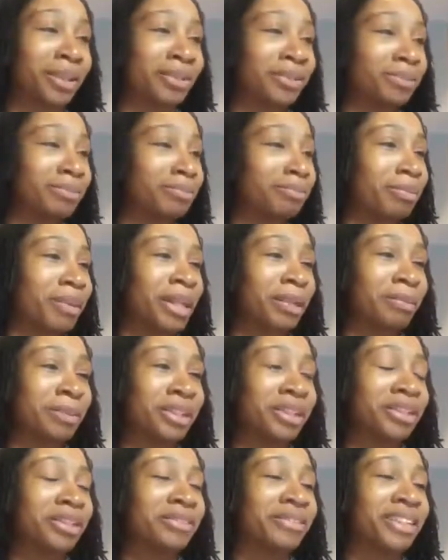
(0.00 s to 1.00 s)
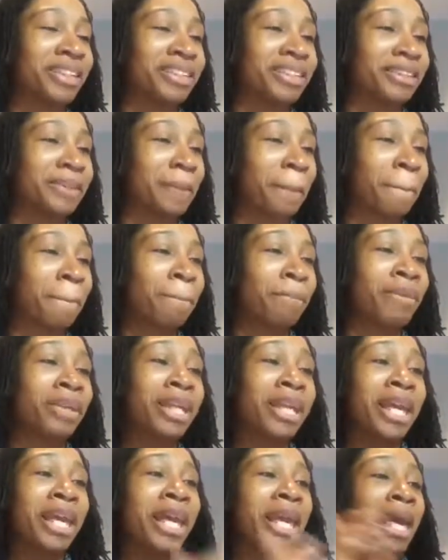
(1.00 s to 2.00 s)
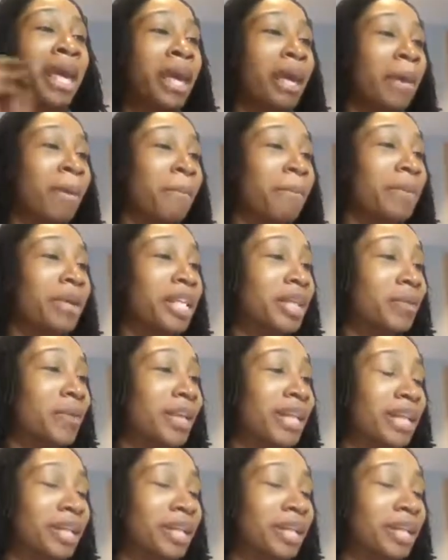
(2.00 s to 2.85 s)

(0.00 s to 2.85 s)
I don't mind being corrected. But anyway,